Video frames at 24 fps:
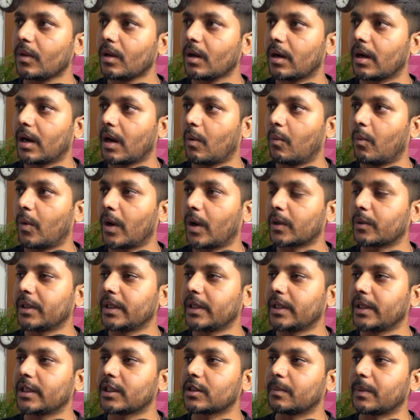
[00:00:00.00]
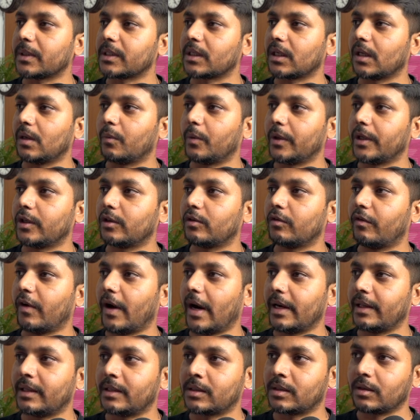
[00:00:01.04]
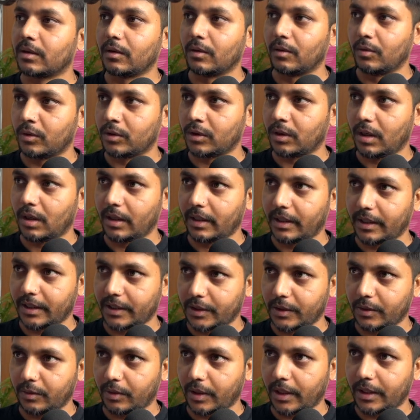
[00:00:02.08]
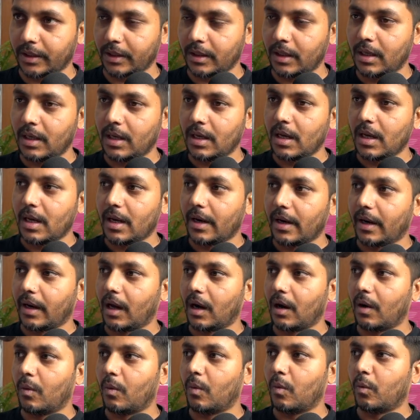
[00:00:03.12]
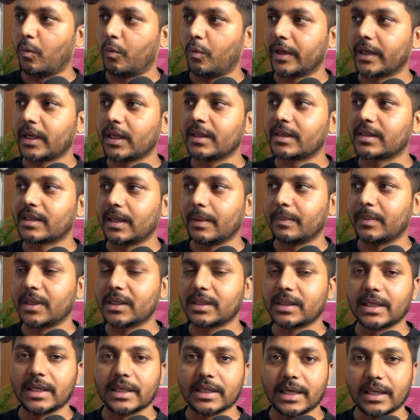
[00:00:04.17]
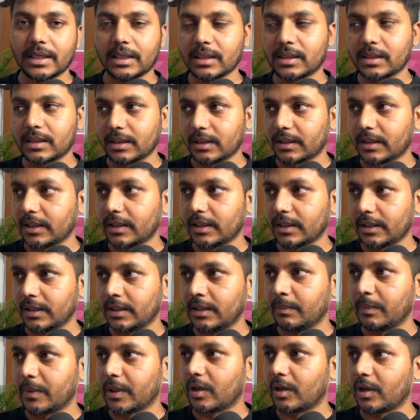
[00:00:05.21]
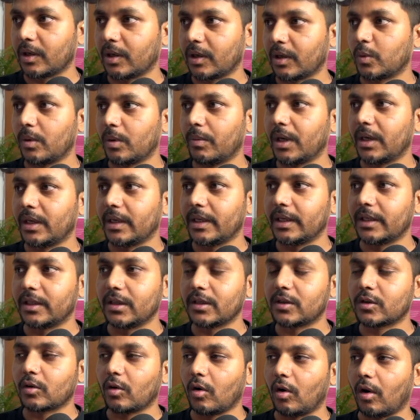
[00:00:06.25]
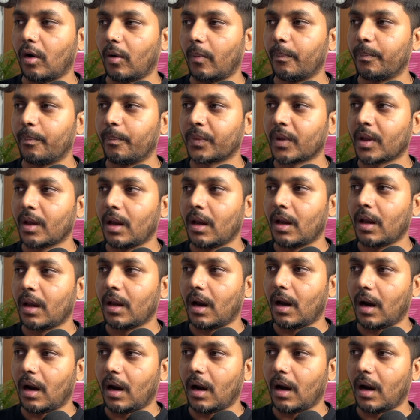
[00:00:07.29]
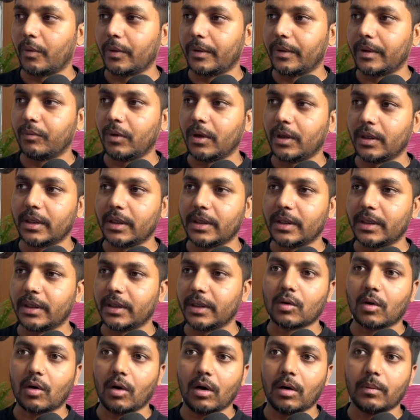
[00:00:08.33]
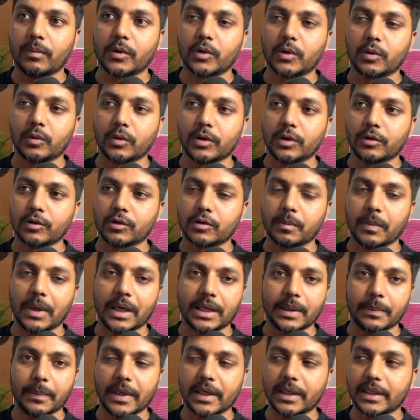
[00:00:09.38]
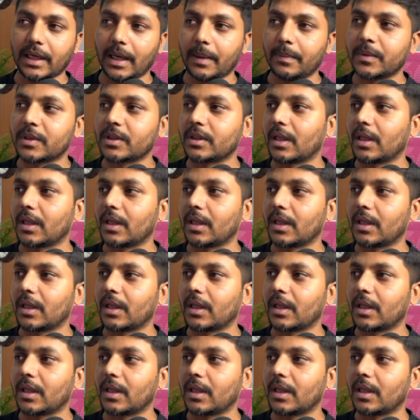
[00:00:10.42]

Now what we need is basically we need to find this growth ratio, right? Now we can save this data in a CTE, because we will need this column. We will need this column to use multiple times.